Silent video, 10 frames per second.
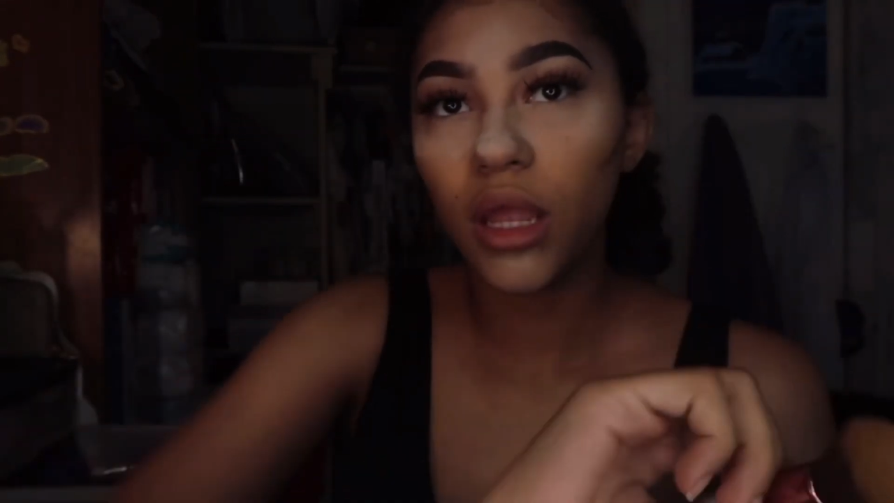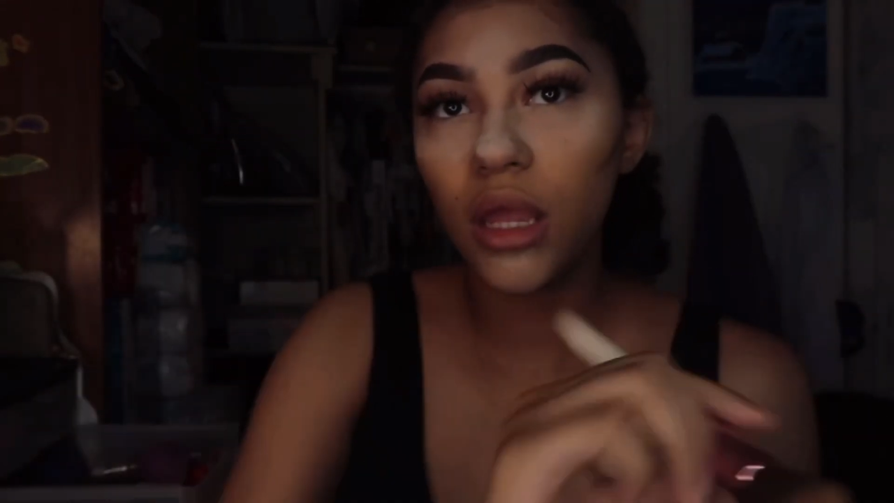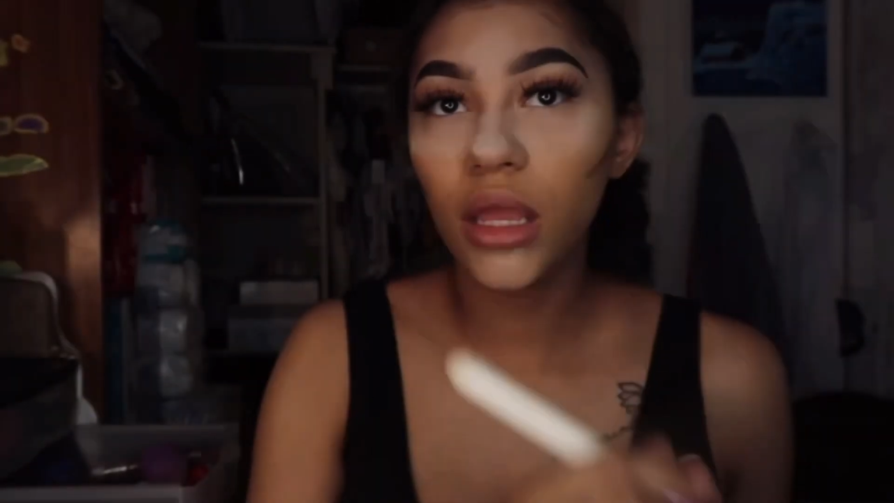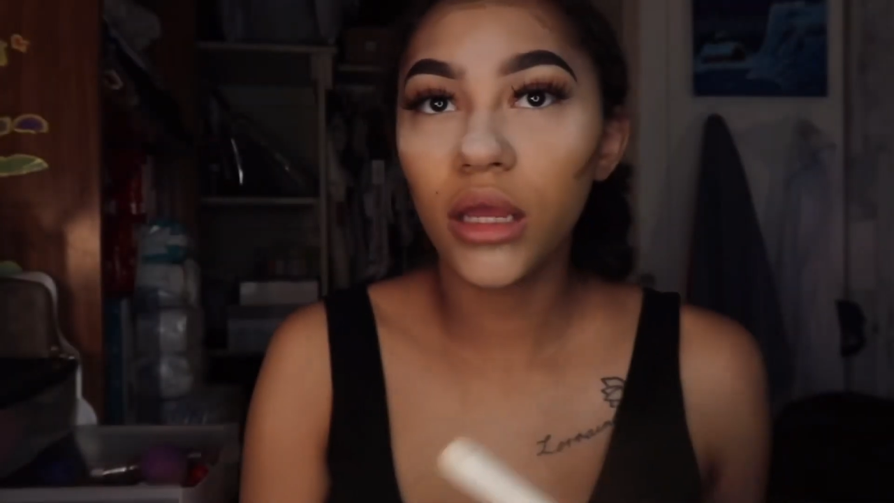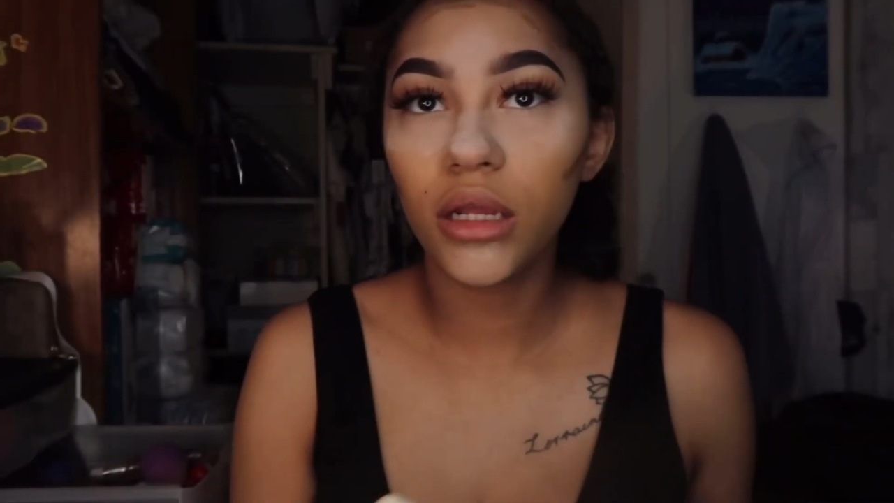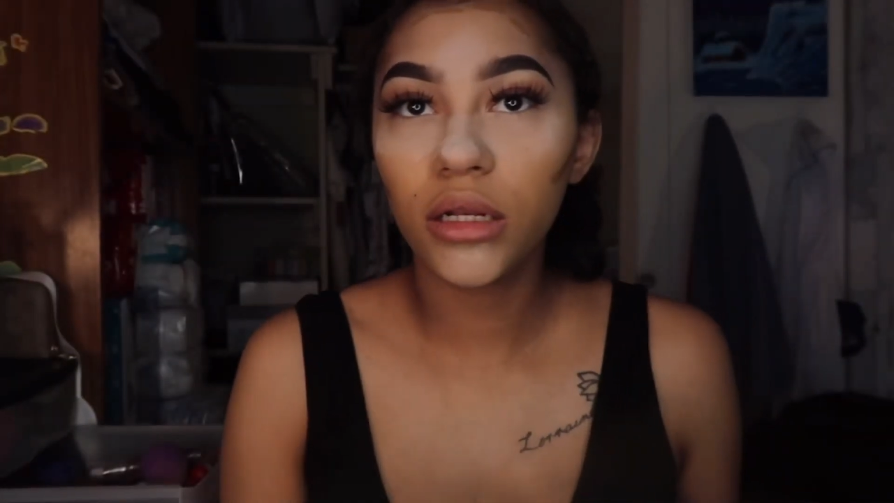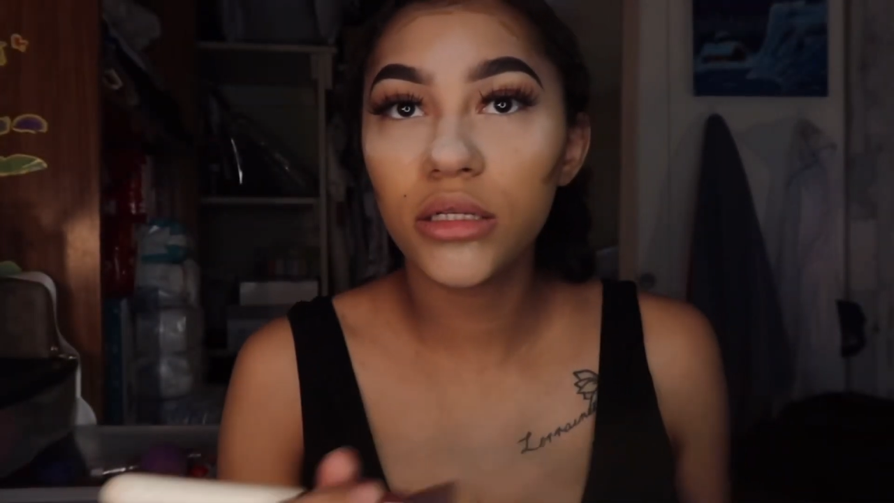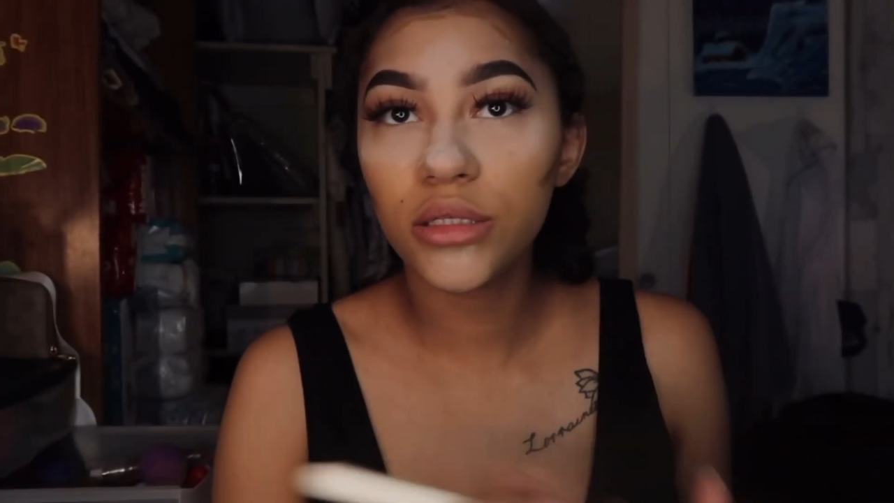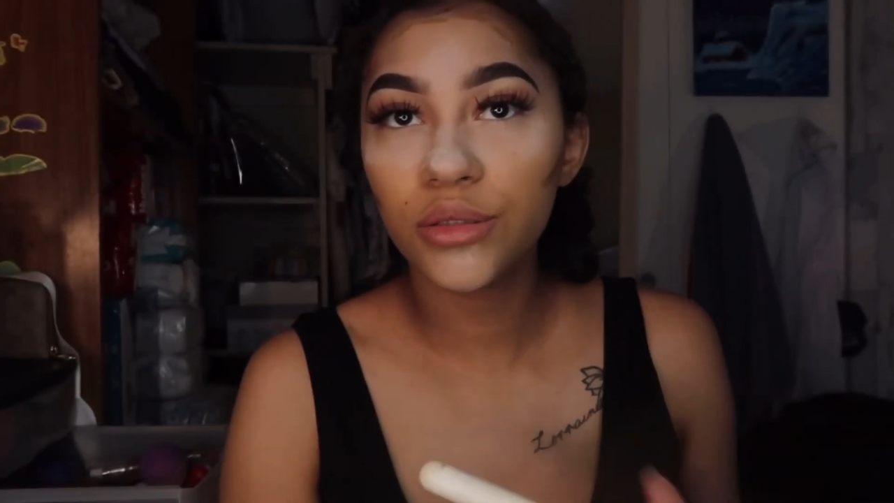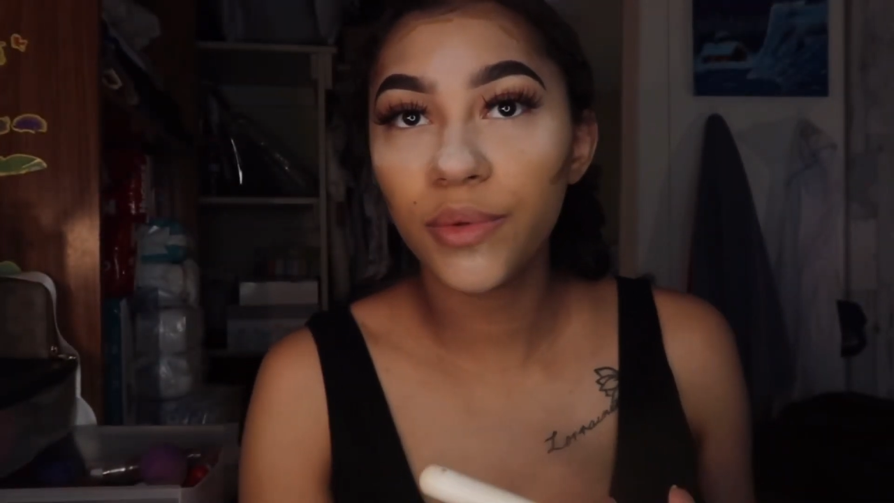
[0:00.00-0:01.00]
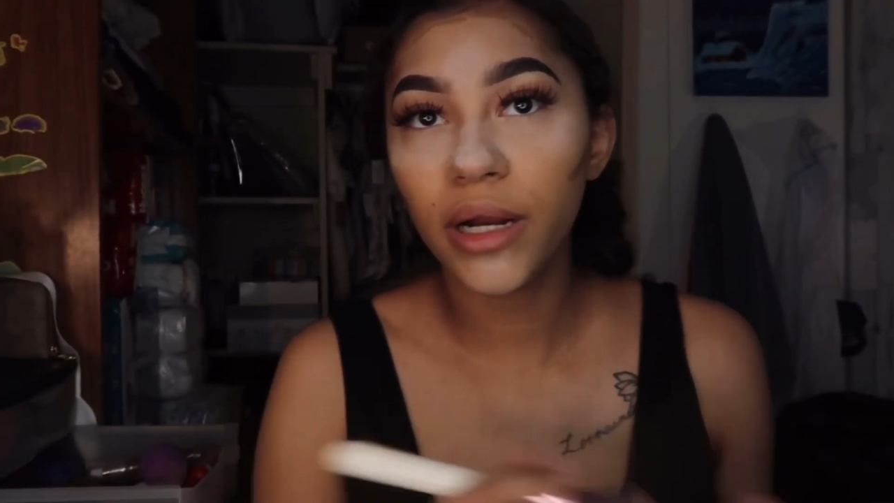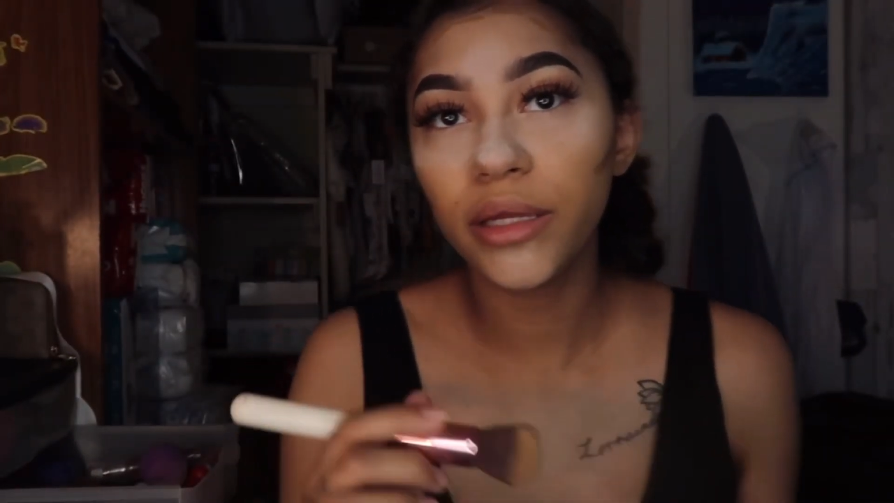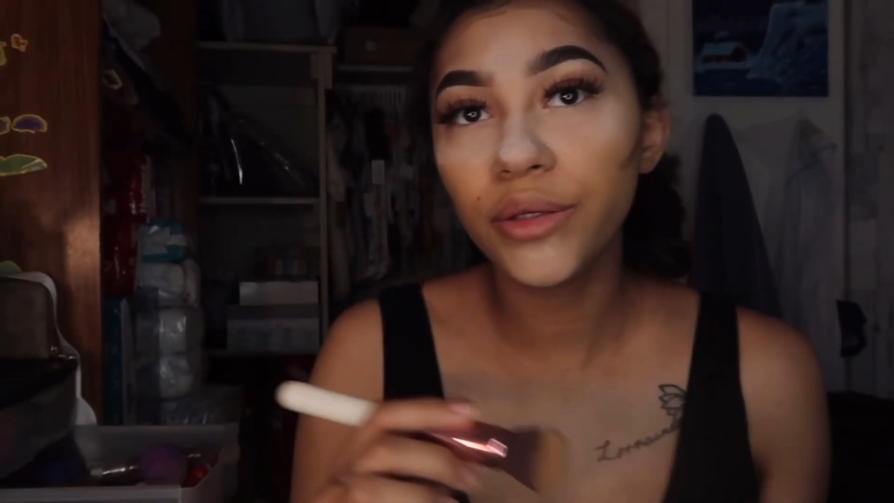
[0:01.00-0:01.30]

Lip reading: and this is what I